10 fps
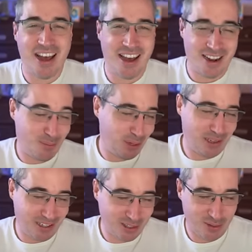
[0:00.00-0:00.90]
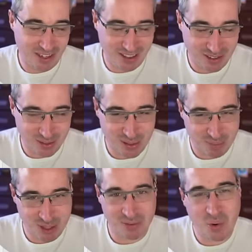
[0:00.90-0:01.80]
I'll put a link to it in the
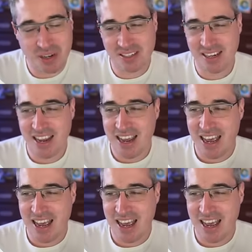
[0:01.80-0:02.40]
description, of course.